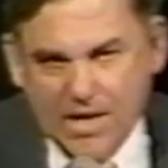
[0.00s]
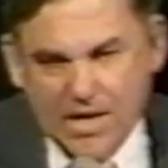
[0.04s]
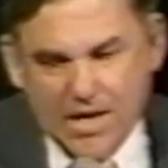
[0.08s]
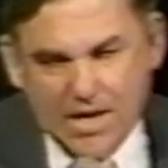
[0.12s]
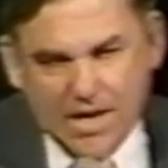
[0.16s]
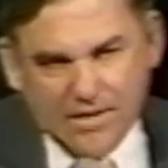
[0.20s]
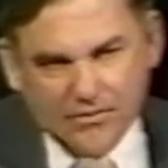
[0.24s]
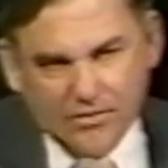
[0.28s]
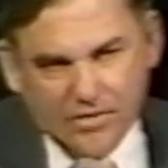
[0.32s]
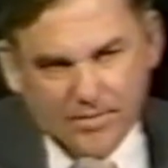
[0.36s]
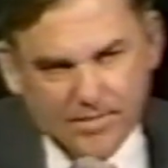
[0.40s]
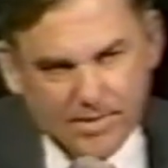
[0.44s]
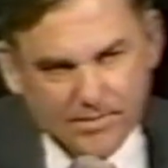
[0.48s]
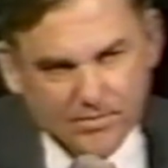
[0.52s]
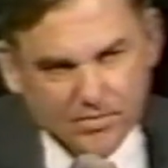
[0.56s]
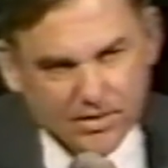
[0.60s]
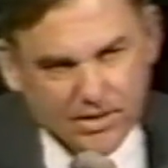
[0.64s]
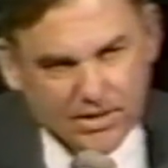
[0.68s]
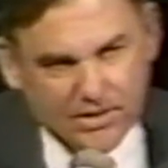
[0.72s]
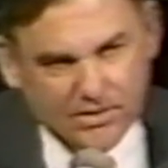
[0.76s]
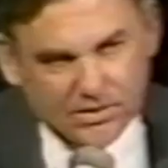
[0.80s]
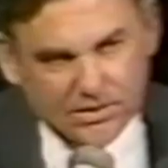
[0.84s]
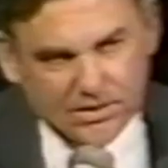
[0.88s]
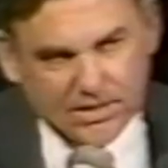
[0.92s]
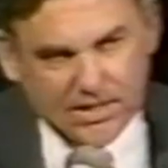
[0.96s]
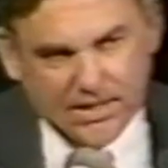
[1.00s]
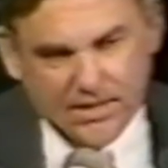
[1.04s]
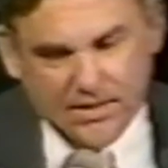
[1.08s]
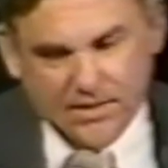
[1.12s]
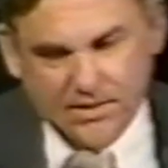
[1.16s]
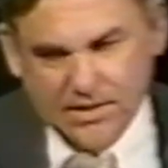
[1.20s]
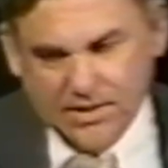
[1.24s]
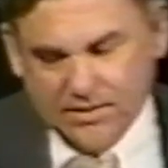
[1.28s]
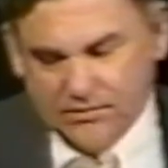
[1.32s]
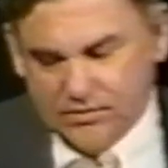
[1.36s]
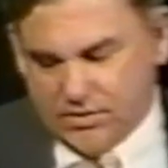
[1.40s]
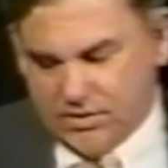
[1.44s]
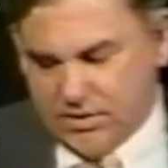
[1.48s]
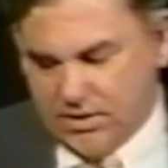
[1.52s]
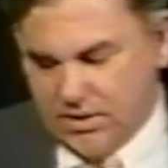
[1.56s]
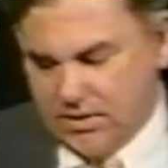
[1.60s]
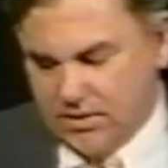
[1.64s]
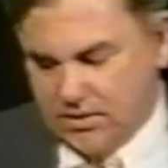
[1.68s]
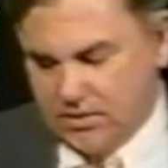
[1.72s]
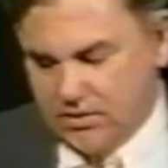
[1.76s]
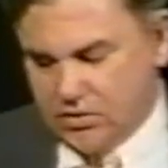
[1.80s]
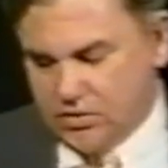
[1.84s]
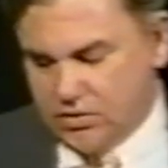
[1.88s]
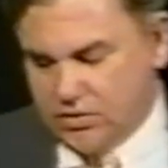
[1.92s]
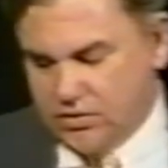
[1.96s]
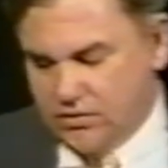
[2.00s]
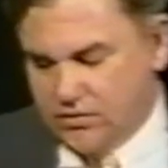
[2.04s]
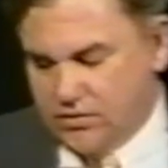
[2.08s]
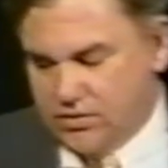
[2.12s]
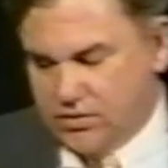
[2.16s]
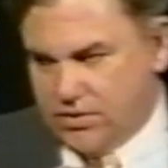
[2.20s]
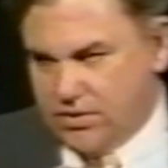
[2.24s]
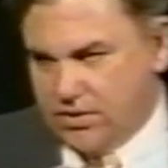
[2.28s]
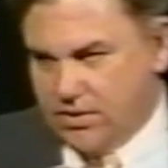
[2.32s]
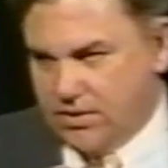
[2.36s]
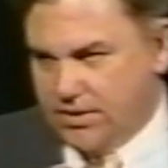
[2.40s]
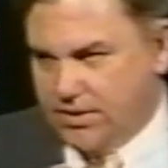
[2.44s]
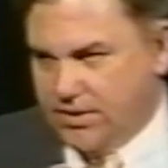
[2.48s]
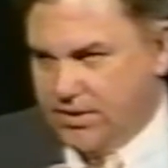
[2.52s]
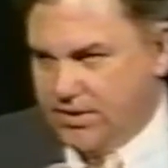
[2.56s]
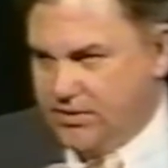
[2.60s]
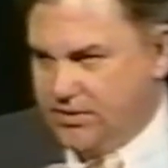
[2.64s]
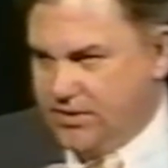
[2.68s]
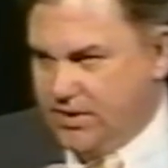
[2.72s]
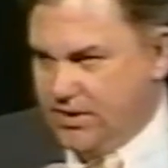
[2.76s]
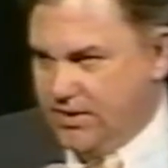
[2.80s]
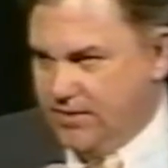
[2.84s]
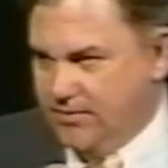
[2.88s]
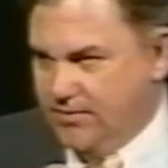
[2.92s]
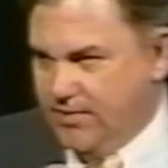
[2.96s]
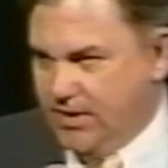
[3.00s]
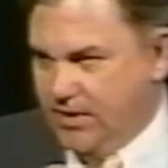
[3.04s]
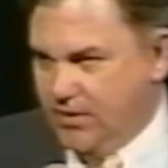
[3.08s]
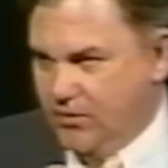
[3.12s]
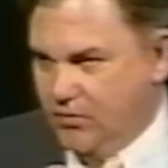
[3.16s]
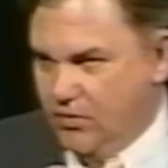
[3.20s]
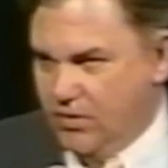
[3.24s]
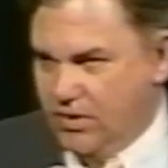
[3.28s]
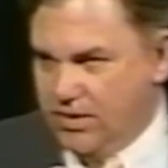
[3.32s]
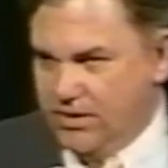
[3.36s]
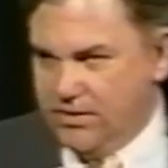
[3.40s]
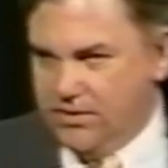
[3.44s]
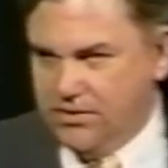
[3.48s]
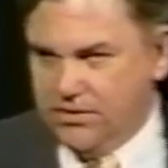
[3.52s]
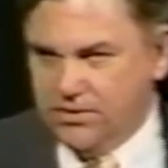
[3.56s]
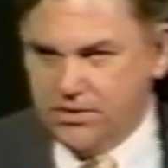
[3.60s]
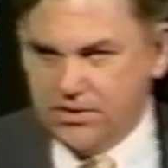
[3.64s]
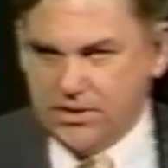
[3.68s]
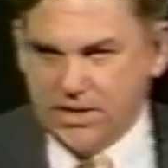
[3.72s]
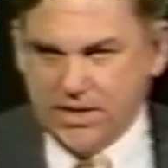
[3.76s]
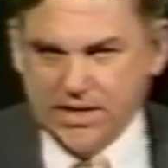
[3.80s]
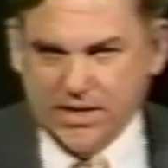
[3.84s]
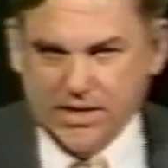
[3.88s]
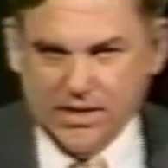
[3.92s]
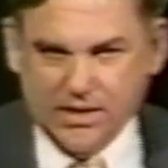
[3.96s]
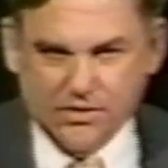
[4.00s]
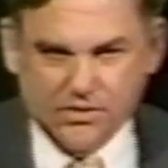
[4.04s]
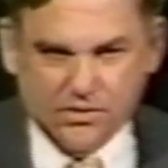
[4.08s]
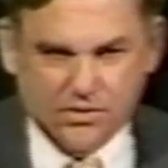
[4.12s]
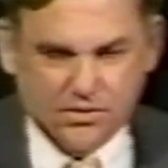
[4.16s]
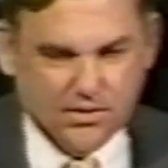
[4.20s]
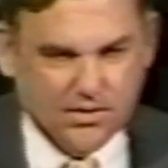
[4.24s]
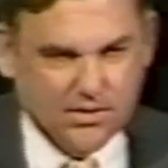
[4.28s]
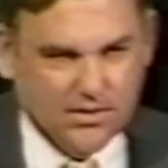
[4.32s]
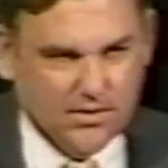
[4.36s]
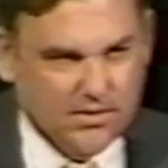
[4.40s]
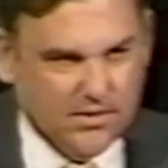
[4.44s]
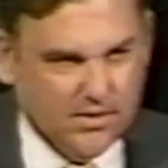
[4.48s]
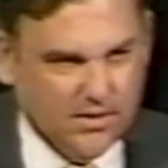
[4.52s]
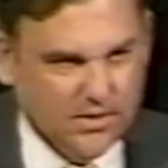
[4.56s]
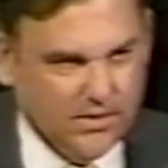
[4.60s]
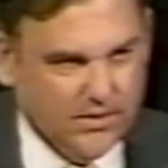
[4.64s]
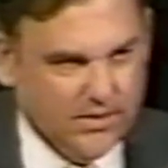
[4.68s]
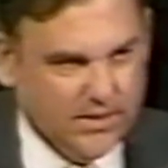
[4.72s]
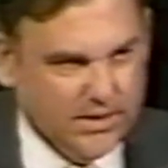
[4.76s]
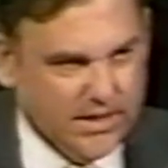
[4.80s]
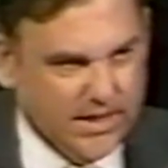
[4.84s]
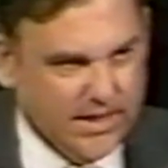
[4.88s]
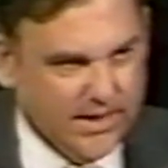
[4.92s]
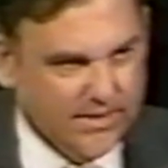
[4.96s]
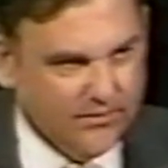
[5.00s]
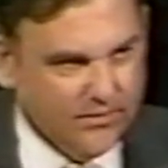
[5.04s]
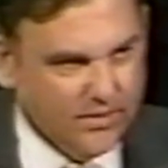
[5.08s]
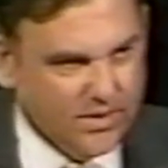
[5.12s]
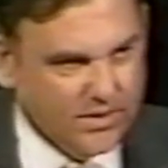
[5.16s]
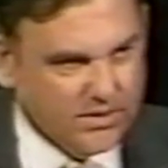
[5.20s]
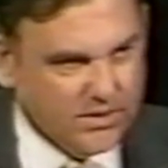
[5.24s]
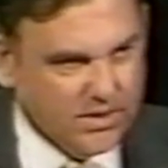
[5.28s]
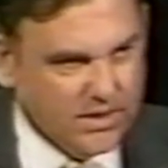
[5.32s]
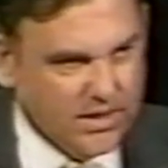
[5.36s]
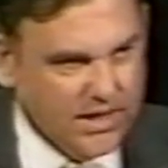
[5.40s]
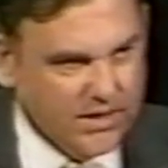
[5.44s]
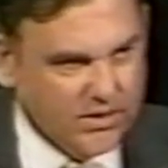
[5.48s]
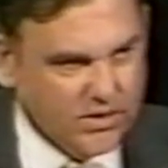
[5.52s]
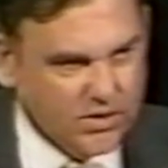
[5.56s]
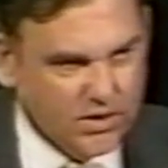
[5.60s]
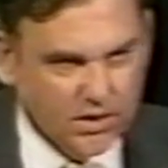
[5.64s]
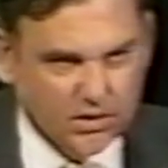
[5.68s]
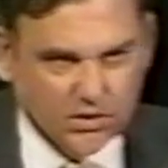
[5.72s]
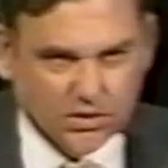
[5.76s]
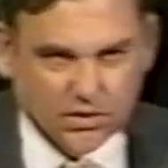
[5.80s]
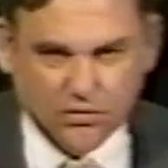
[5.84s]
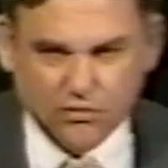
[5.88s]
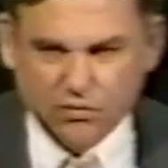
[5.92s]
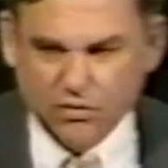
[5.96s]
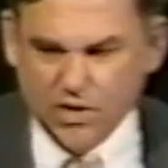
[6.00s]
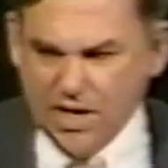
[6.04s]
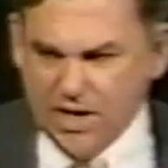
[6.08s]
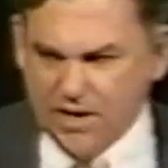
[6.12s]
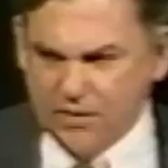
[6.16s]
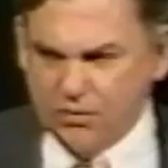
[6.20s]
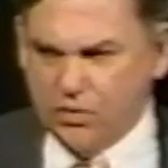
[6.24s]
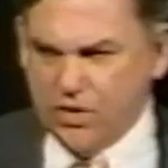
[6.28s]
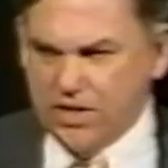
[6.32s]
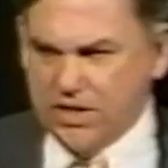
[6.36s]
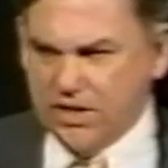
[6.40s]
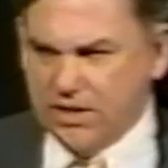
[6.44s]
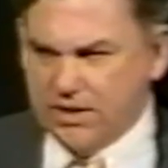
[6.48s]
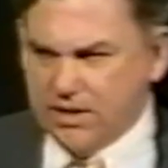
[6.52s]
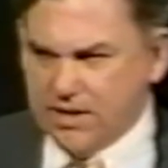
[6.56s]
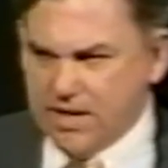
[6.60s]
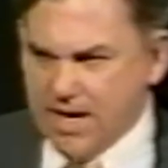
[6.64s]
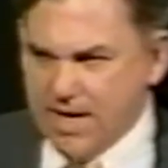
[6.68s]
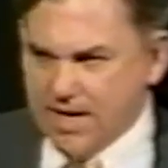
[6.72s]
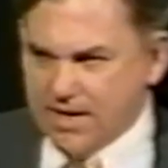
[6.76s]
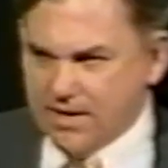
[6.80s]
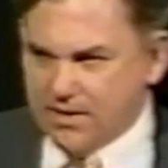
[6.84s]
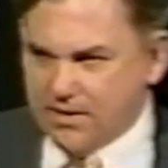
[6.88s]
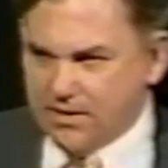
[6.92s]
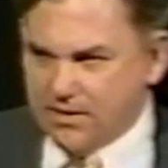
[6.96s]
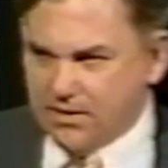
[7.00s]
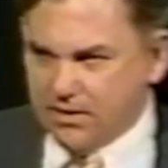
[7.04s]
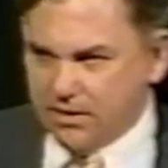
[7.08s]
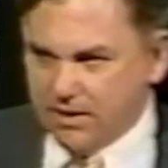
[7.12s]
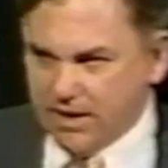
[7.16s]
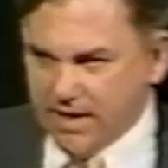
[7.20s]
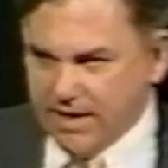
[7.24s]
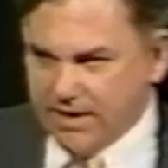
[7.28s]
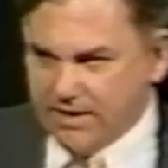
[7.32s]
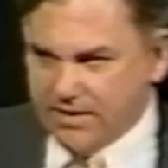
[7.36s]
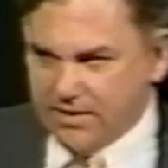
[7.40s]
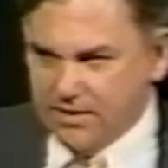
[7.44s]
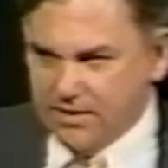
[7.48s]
I remember he said, I was telling the students earlier, he said to me at one stage, the day of resignation, he said, "Ron, we cannot let